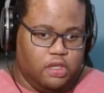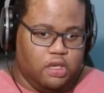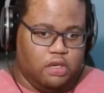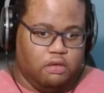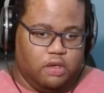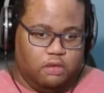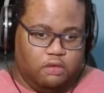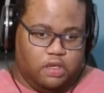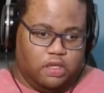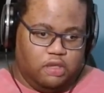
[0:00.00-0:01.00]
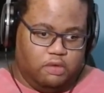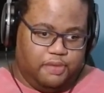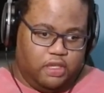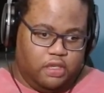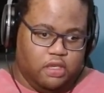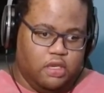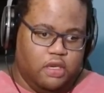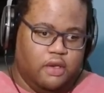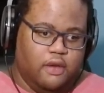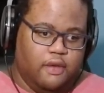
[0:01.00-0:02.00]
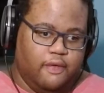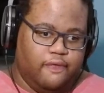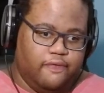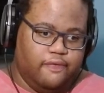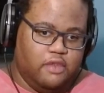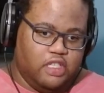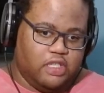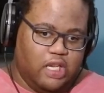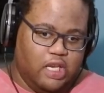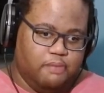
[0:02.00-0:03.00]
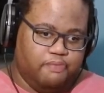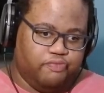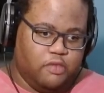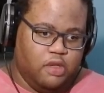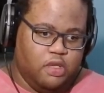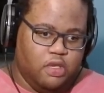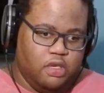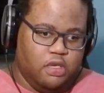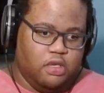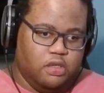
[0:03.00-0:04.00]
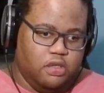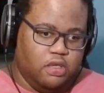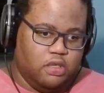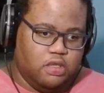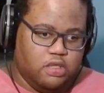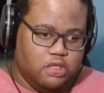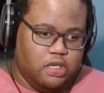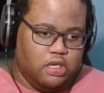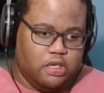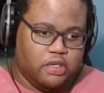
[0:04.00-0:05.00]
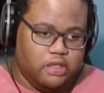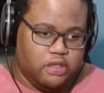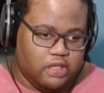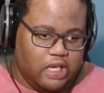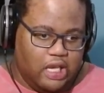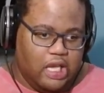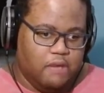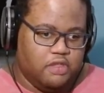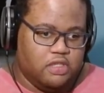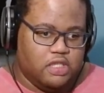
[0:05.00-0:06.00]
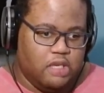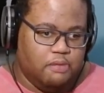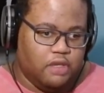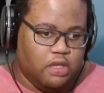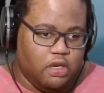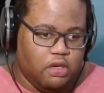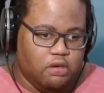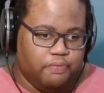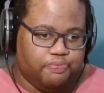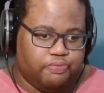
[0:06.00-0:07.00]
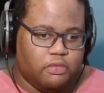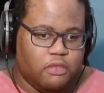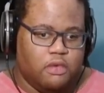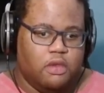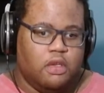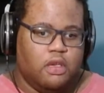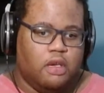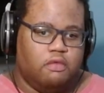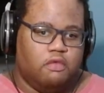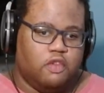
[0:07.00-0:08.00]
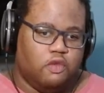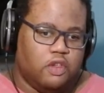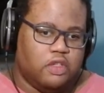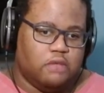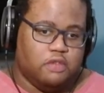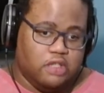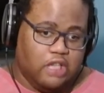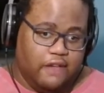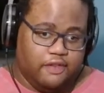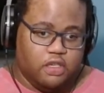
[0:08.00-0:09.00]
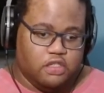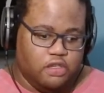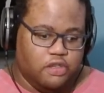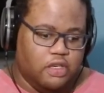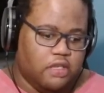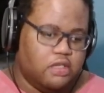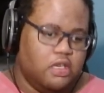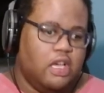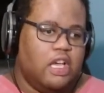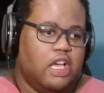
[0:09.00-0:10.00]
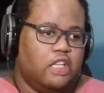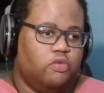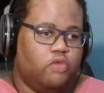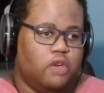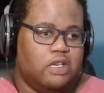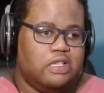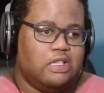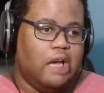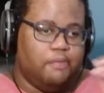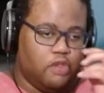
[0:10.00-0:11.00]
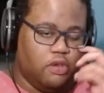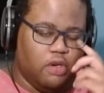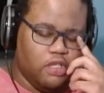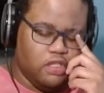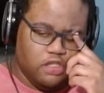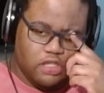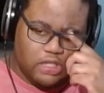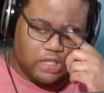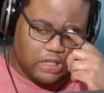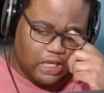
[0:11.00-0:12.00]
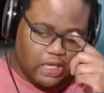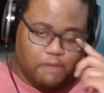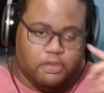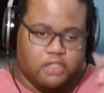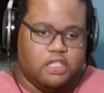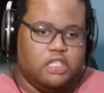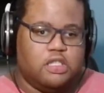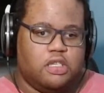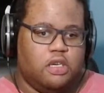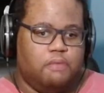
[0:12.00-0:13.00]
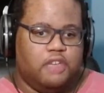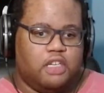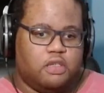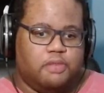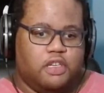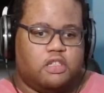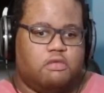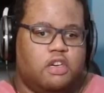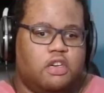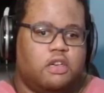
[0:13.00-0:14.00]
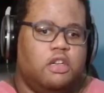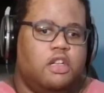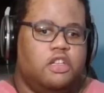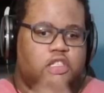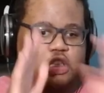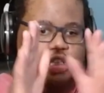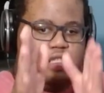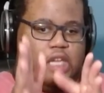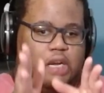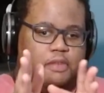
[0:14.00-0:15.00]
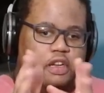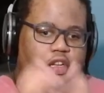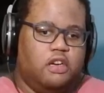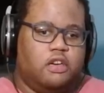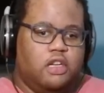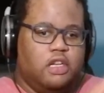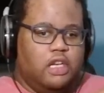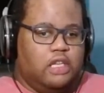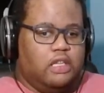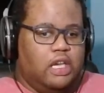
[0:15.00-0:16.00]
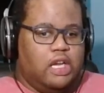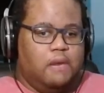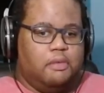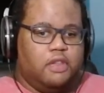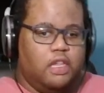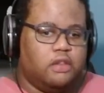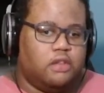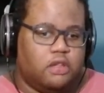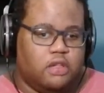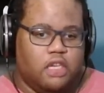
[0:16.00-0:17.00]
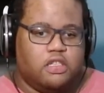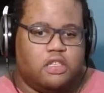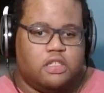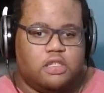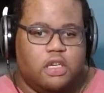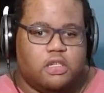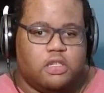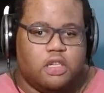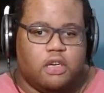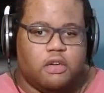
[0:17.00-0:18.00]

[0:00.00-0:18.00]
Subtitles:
Well, it would be this cam, the cam you see below, which I haven't gonna show you yet, and then one that I'm going to set up, which is picture in picture, where see this camera right here and that camera that you can see actually there.